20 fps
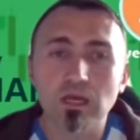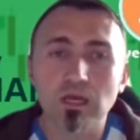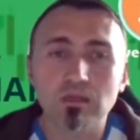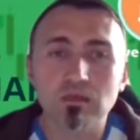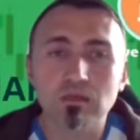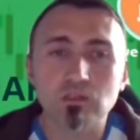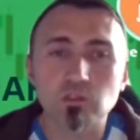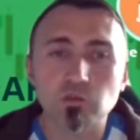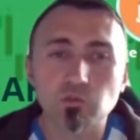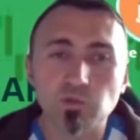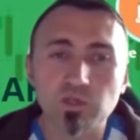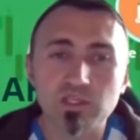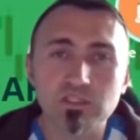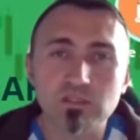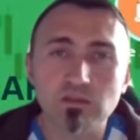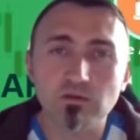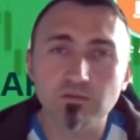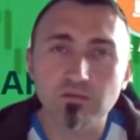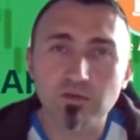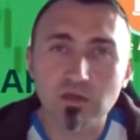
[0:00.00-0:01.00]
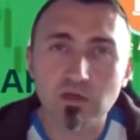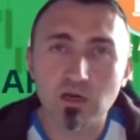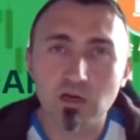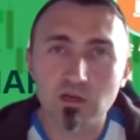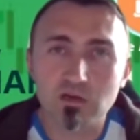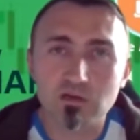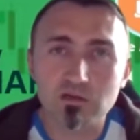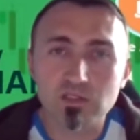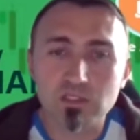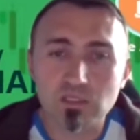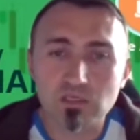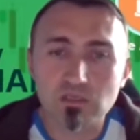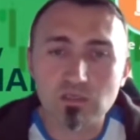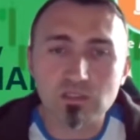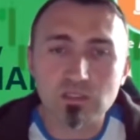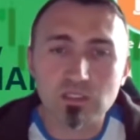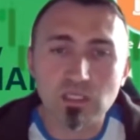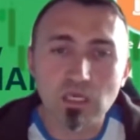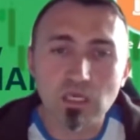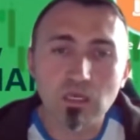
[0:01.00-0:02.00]
like specific
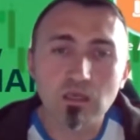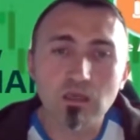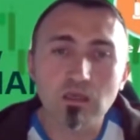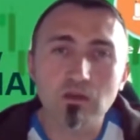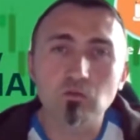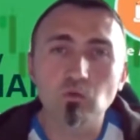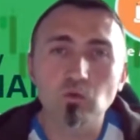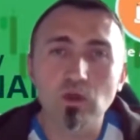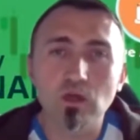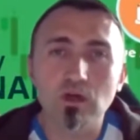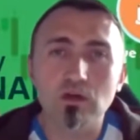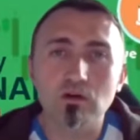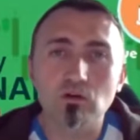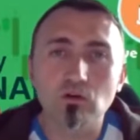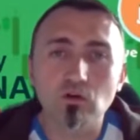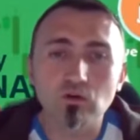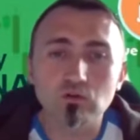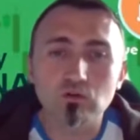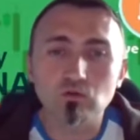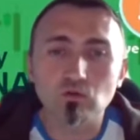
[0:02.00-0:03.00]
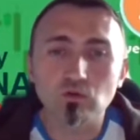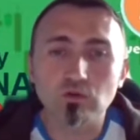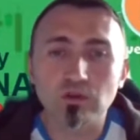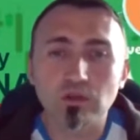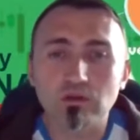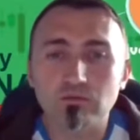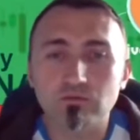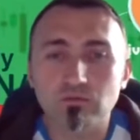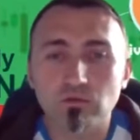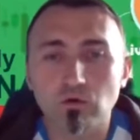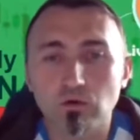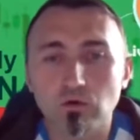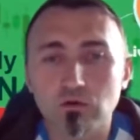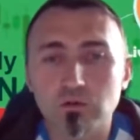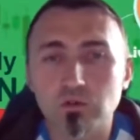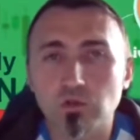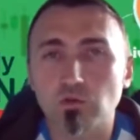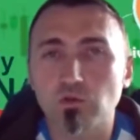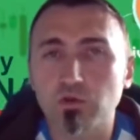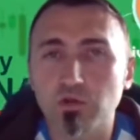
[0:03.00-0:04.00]
currencies, and we are going to have
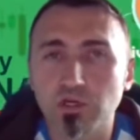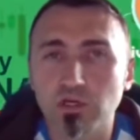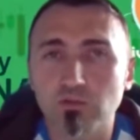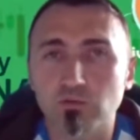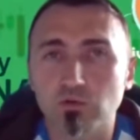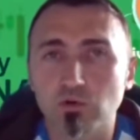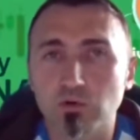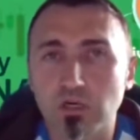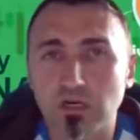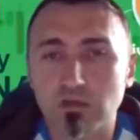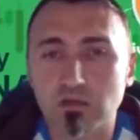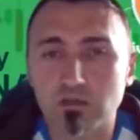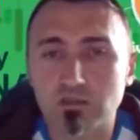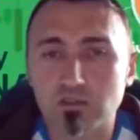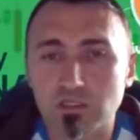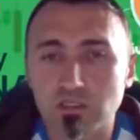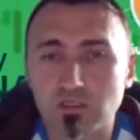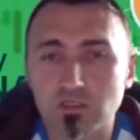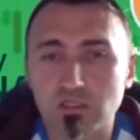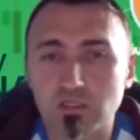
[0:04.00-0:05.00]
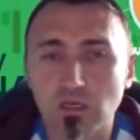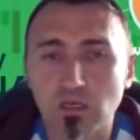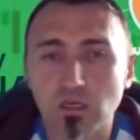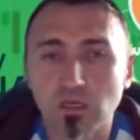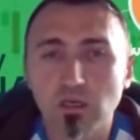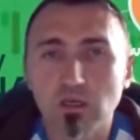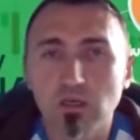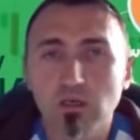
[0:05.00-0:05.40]
also the cryptocurrencies.